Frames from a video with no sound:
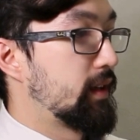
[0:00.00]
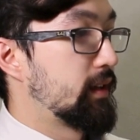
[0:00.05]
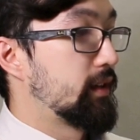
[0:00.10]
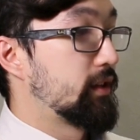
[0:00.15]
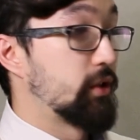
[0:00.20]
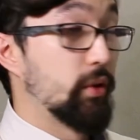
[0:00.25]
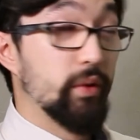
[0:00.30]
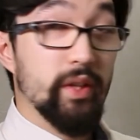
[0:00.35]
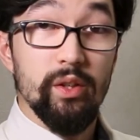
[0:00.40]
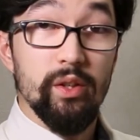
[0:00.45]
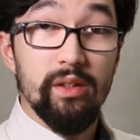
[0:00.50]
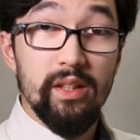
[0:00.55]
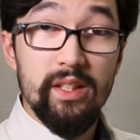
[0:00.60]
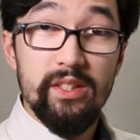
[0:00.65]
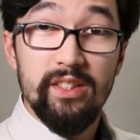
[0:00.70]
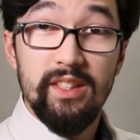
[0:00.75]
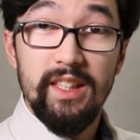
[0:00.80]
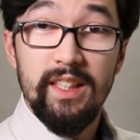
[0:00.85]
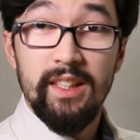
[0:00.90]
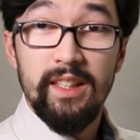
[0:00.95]
So they're
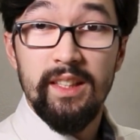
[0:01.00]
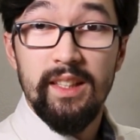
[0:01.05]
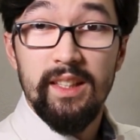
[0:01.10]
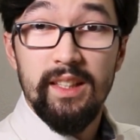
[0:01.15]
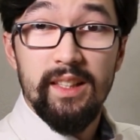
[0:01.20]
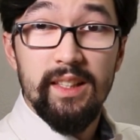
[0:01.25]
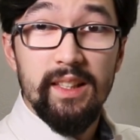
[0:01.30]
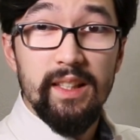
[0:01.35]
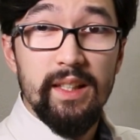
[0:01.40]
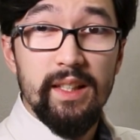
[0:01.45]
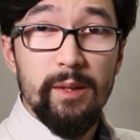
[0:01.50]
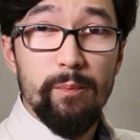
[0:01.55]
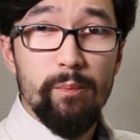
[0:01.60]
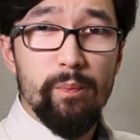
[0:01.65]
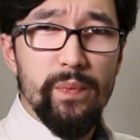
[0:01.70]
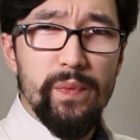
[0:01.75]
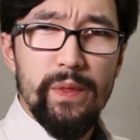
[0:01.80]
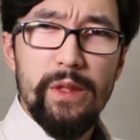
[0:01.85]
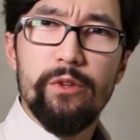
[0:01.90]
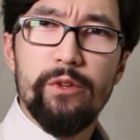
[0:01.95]
listening,
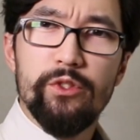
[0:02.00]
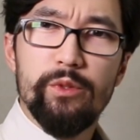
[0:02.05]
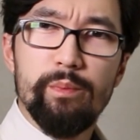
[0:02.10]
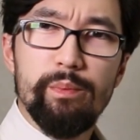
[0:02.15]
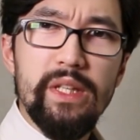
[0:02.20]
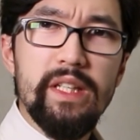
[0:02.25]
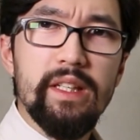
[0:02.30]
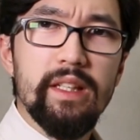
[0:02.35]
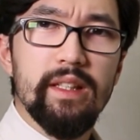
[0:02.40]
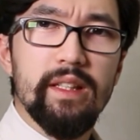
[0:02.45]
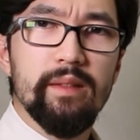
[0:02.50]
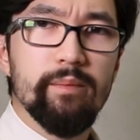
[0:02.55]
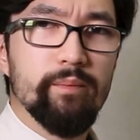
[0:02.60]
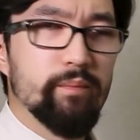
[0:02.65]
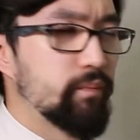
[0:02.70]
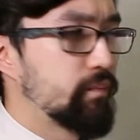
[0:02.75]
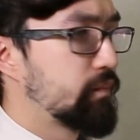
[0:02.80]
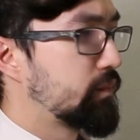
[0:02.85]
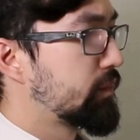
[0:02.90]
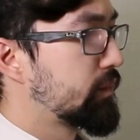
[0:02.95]
they're speaking.
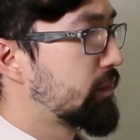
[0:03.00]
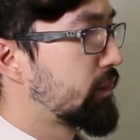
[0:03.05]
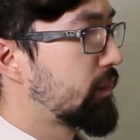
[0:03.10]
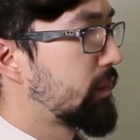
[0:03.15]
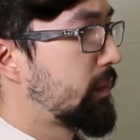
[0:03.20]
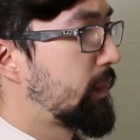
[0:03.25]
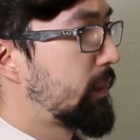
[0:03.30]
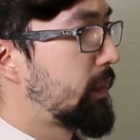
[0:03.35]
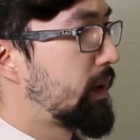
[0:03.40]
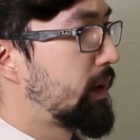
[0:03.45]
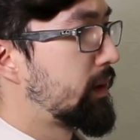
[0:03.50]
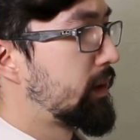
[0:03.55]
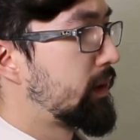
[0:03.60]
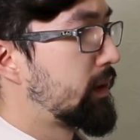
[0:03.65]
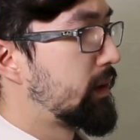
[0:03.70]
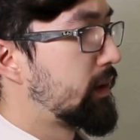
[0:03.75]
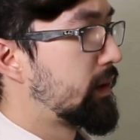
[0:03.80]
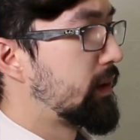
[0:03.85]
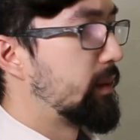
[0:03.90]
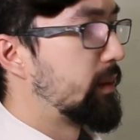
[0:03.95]

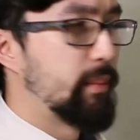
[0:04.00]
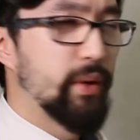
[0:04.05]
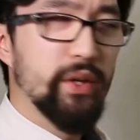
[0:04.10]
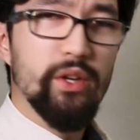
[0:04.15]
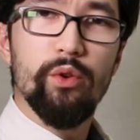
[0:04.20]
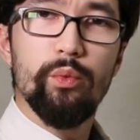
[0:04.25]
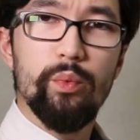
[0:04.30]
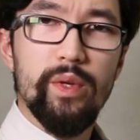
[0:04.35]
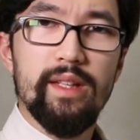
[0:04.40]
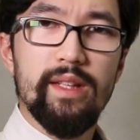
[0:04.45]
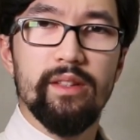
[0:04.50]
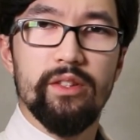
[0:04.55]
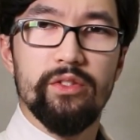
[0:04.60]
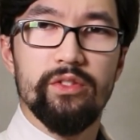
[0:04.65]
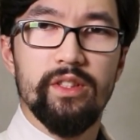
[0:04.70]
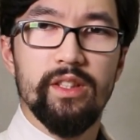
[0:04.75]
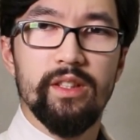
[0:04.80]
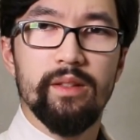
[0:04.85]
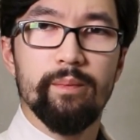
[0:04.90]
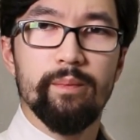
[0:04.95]
But are we
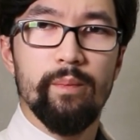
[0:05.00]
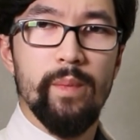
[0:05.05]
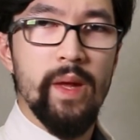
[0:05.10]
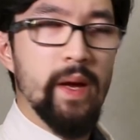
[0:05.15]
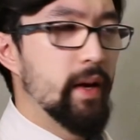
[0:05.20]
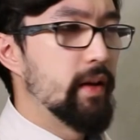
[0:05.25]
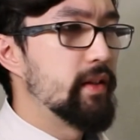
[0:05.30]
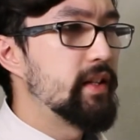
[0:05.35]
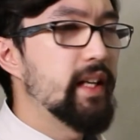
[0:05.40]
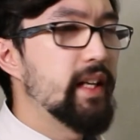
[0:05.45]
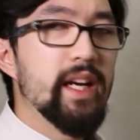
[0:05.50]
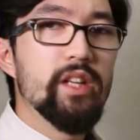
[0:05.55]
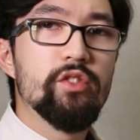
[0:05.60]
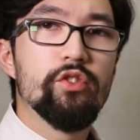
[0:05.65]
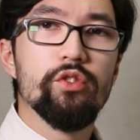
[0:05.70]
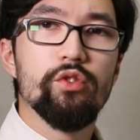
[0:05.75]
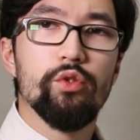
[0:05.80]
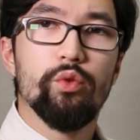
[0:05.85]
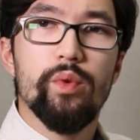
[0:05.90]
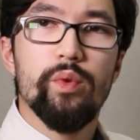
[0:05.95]
listening? The
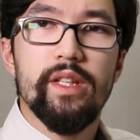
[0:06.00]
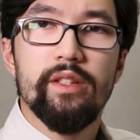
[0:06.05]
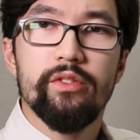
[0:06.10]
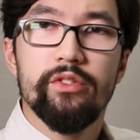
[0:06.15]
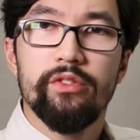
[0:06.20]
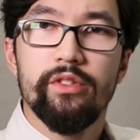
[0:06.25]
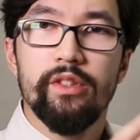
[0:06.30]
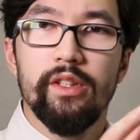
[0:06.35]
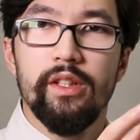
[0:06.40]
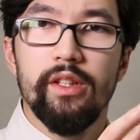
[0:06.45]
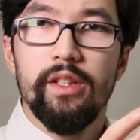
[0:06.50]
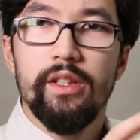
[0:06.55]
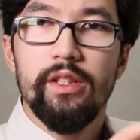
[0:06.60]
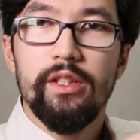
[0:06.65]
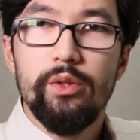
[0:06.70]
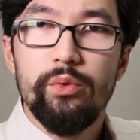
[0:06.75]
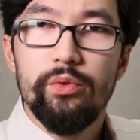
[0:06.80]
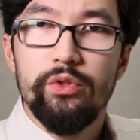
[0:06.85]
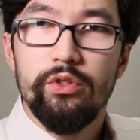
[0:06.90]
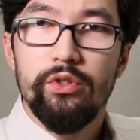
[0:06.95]
ancient Greeks
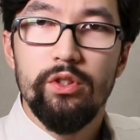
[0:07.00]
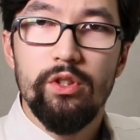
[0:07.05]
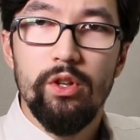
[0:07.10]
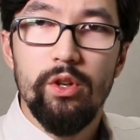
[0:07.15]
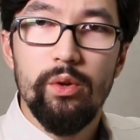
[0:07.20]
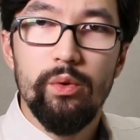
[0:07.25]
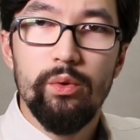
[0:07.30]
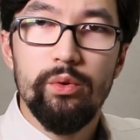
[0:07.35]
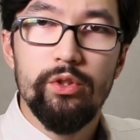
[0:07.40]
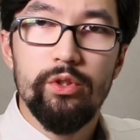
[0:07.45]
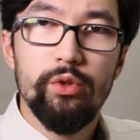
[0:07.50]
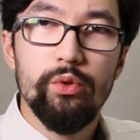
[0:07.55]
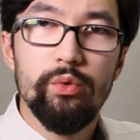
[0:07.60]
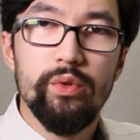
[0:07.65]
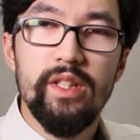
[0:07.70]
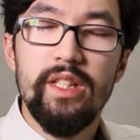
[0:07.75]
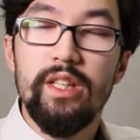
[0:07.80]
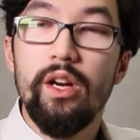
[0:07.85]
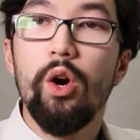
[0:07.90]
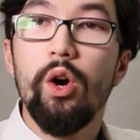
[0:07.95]
used to go to
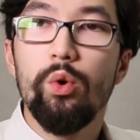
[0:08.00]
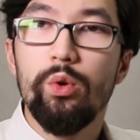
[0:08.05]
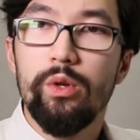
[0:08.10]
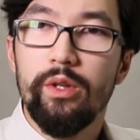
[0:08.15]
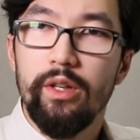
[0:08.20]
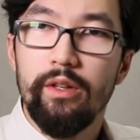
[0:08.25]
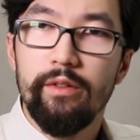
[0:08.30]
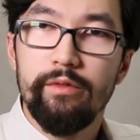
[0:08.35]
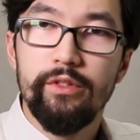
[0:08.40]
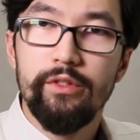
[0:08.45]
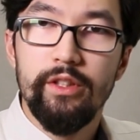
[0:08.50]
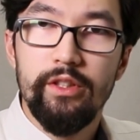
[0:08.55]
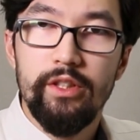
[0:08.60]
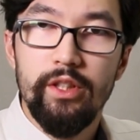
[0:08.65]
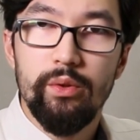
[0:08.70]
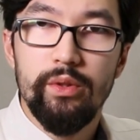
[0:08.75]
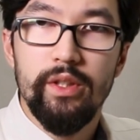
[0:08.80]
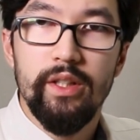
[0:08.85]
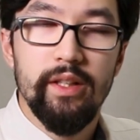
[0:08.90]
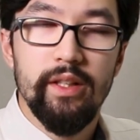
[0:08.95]
the oak of
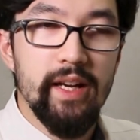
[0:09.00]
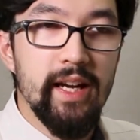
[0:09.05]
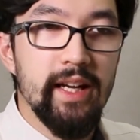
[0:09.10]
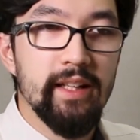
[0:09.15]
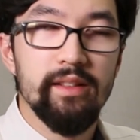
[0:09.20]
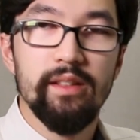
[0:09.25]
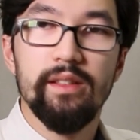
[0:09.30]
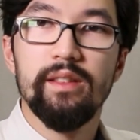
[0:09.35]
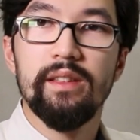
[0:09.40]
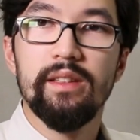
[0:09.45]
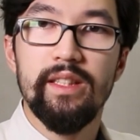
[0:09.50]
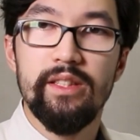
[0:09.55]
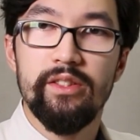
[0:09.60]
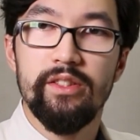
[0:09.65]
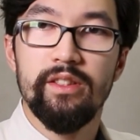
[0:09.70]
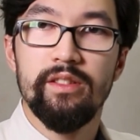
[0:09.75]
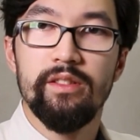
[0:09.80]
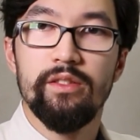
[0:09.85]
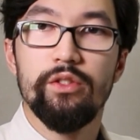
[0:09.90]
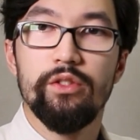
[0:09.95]
Dodona and
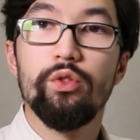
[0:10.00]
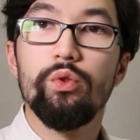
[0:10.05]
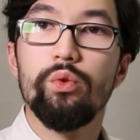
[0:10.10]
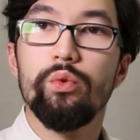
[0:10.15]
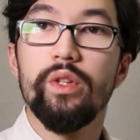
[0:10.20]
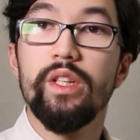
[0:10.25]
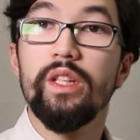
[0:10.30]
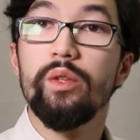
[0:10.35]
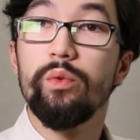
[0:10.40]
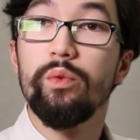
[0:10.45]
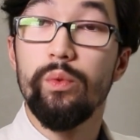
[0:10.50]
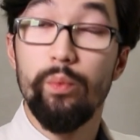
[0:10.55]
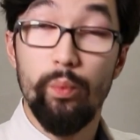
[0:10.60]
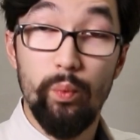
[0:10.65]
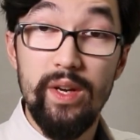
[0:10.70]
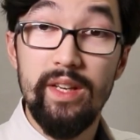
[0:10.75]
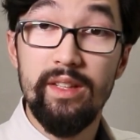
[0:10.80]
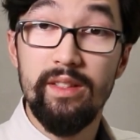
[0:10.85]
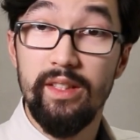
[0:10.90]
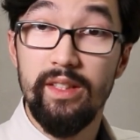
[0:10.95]
listen to the
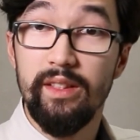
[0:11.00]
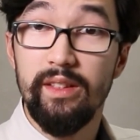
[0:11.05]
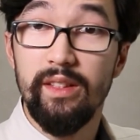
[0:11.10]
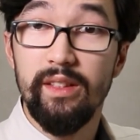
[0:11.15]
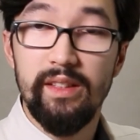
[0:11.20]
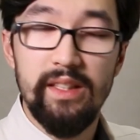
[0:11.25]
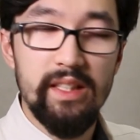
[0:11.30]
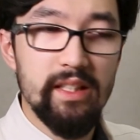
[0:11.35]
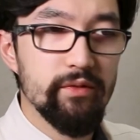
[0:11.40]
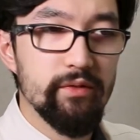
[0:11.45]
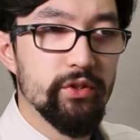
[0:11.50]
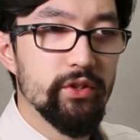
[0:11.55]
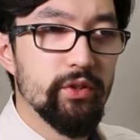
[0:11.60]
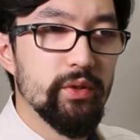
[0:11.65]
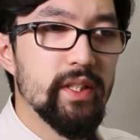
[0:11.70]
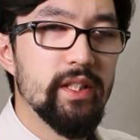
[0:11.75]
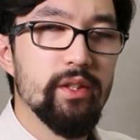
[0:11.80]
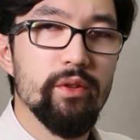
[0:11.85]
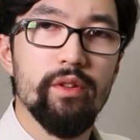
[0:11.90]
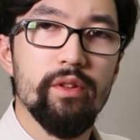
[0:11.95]
wind in the leaves to
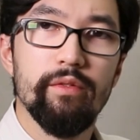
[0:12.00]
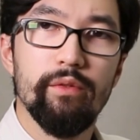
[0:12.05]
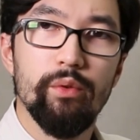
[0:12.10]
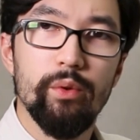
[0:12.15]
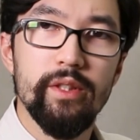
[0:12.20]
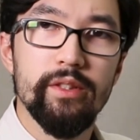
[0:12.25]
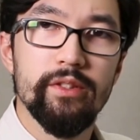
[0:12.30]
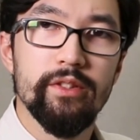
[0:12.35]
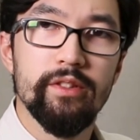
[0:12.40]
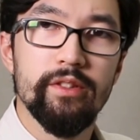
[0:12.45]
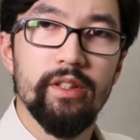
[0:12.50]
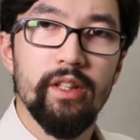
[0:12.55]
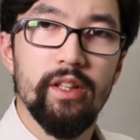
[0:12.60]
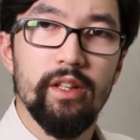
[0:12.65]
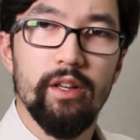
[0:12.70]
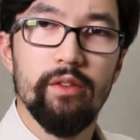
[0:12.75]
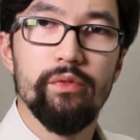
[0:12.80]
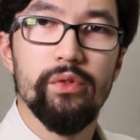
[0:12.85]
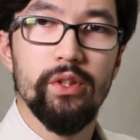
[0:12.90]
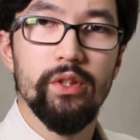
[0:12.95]
hear the voice
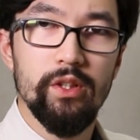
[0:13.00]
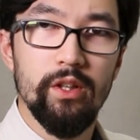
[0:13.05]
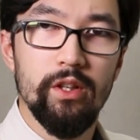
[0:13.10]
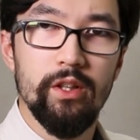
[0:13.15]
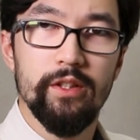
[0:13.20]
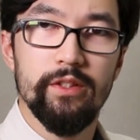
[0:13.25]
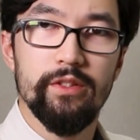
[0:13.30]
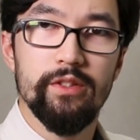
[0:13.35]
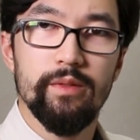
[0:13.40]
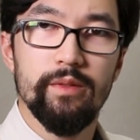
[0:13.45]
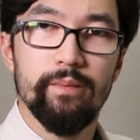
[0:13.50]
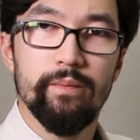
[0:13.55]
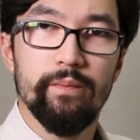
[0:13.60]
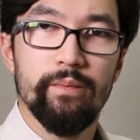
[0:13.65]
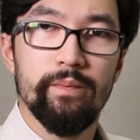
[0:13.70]
of the gods.